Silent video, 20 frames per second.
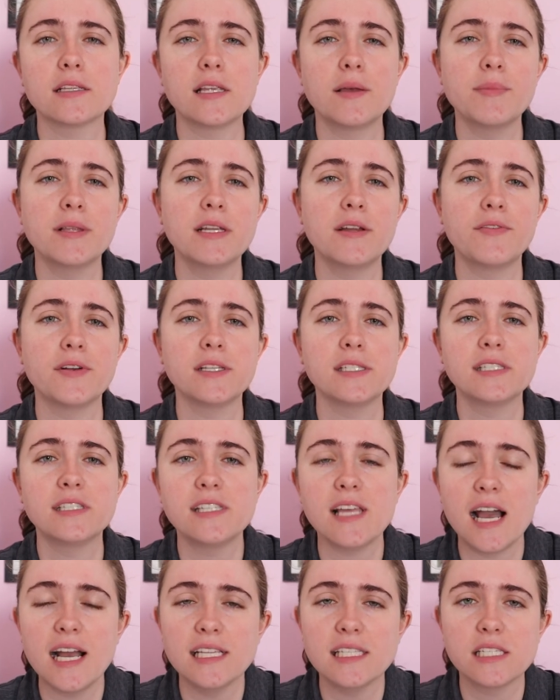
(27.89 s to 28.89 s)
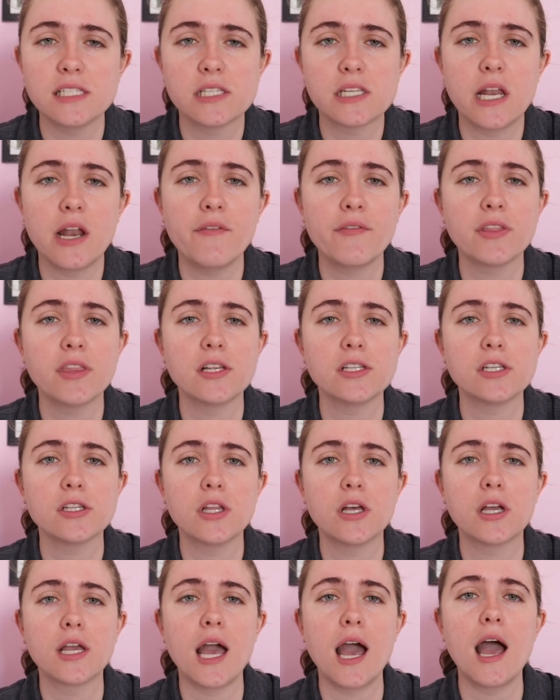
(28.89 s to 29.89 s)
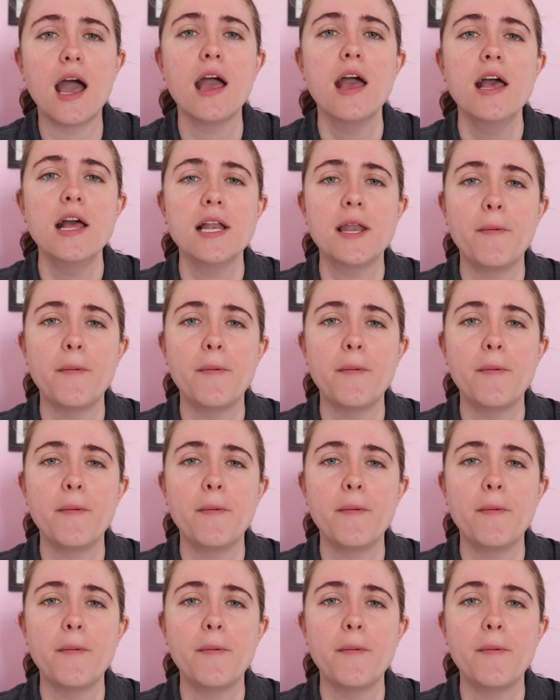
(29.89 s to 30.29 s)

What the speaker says: some of the different sizes and everything to look at